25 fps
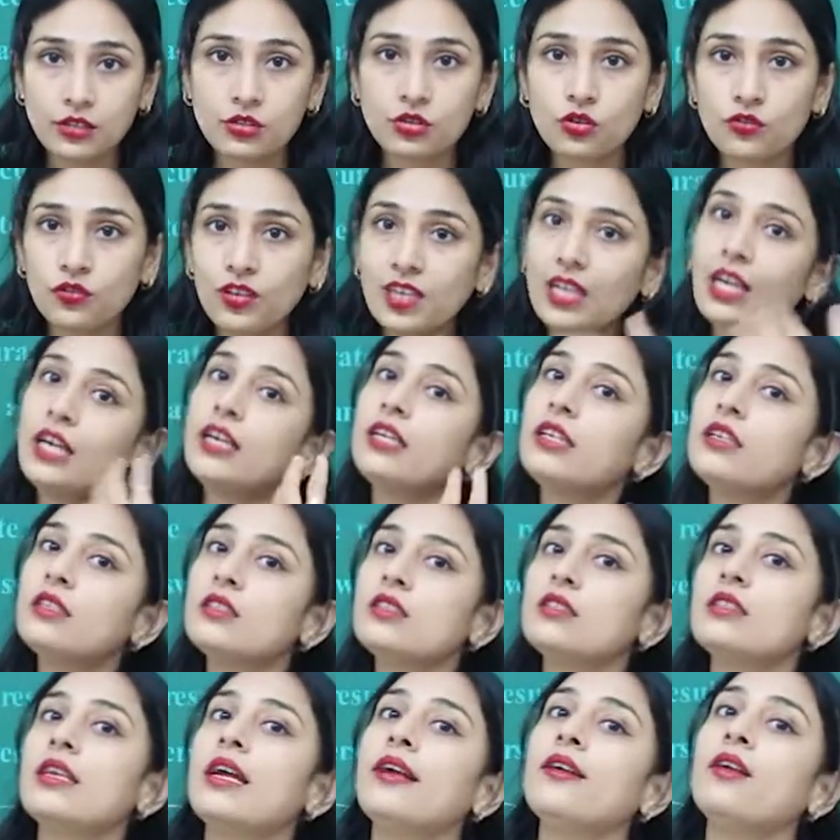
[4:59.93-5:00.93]
So we will
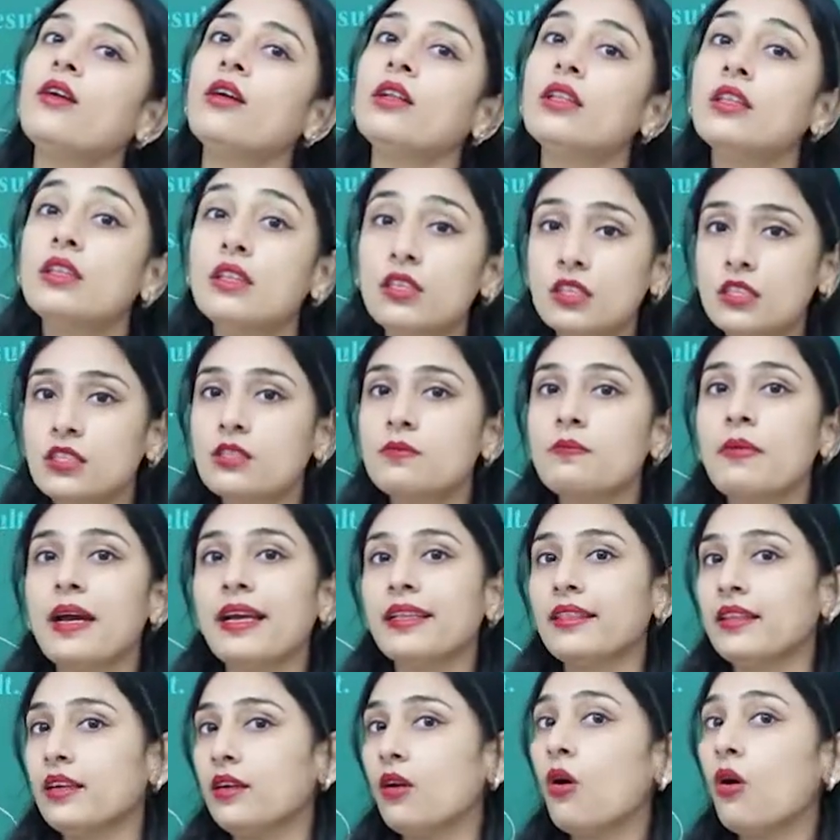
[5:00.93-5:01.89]
understand this method